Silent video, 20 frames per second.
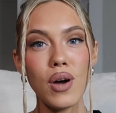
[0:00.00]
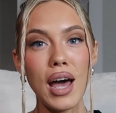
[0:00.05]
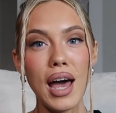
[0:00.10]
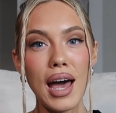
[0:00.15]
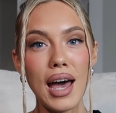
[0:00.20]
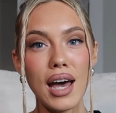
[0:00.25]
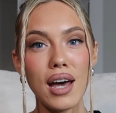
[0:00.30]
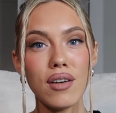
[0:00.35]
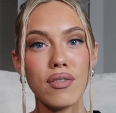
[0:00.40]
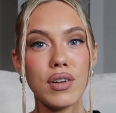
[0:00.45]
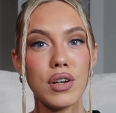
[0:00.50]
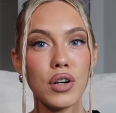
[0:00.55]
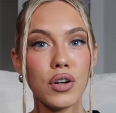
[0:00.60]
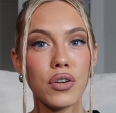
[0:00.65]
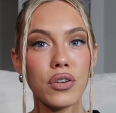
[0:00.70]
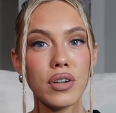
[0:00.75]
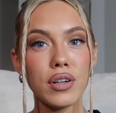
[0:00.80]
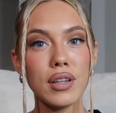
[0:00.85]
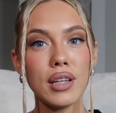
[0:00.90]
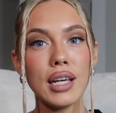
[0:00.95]
have an
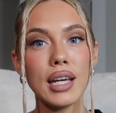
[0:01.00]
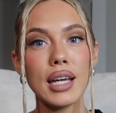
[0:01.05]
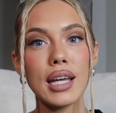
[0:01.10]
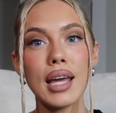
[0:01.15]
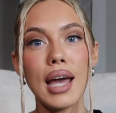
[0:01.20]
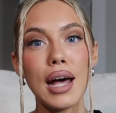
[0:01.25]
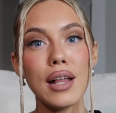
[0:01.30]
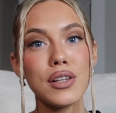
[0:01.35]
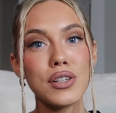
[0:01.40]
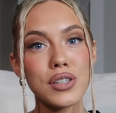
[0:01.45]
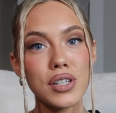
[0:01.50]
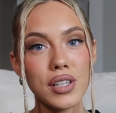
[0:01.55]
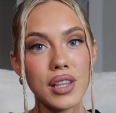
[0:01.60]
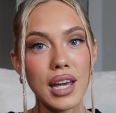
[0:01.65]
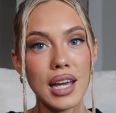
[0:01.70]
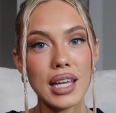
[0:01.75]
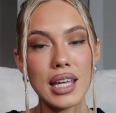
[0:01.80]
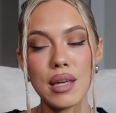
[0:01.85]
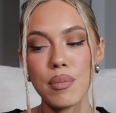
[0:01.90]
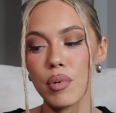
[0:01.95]
acrylic calendar that
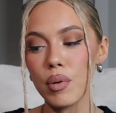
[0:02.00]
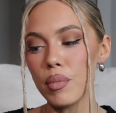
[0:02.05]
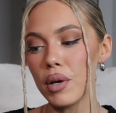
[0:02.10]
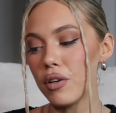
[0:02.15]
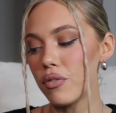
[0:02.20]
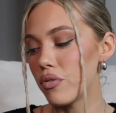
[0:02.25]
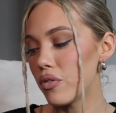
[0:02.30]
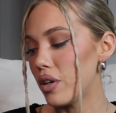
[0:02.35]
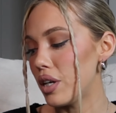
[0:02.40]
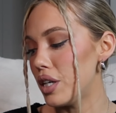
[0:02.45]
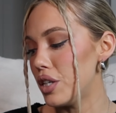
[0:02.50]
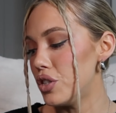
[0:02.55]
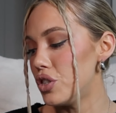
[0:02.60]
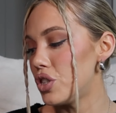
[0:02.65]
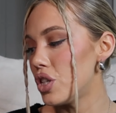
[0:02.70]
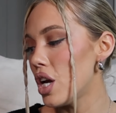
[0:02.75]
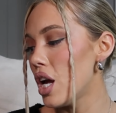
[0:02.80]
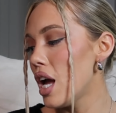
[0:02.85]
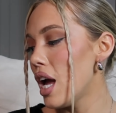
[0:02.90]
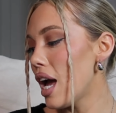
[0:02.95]
I keep on my fridge,